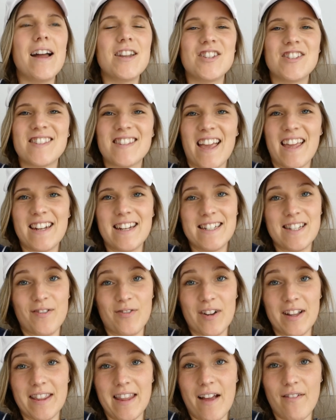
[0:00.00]
just kind of
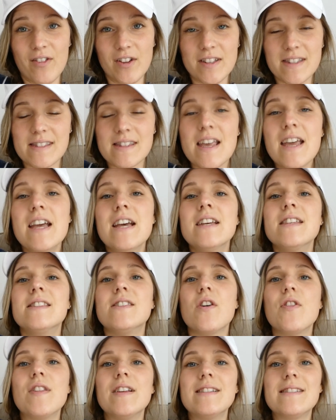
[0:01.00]
different levels.
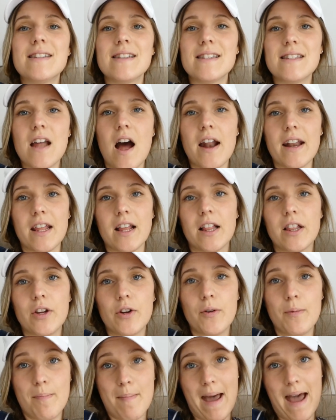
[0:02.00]
So this does not
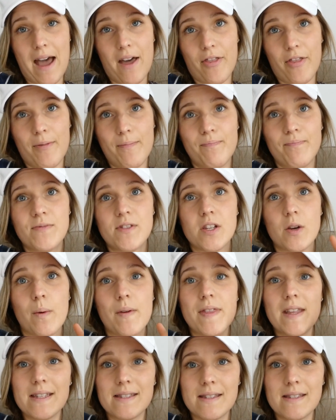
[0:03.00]
include math. So
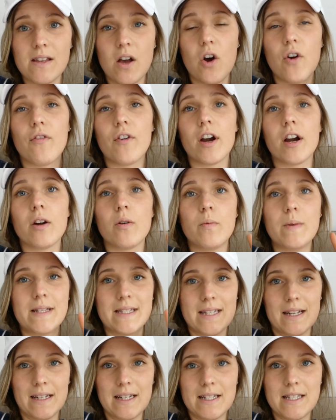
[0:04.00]
when this is over, we
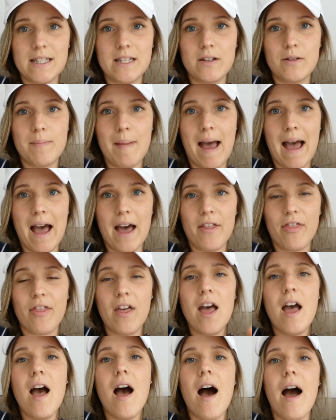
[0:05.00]
still need to do math.
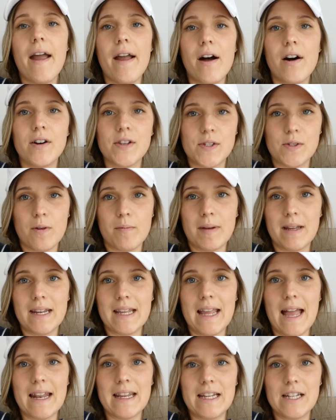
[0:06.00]
I also am going
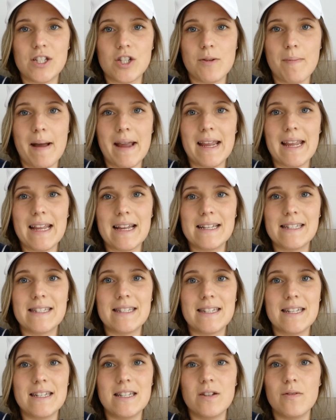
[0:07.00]
to get each of my
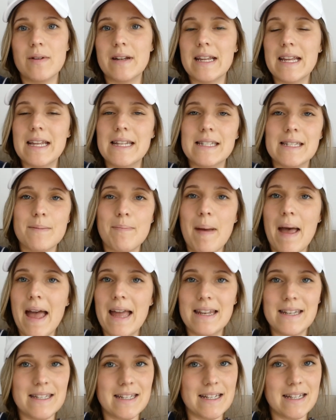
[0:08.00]
kids to do an
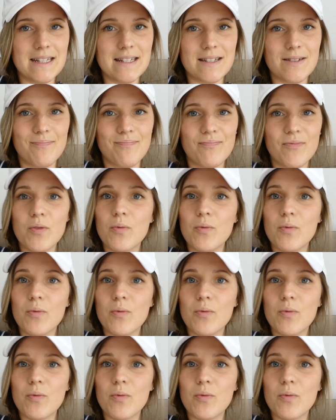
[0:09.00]
independent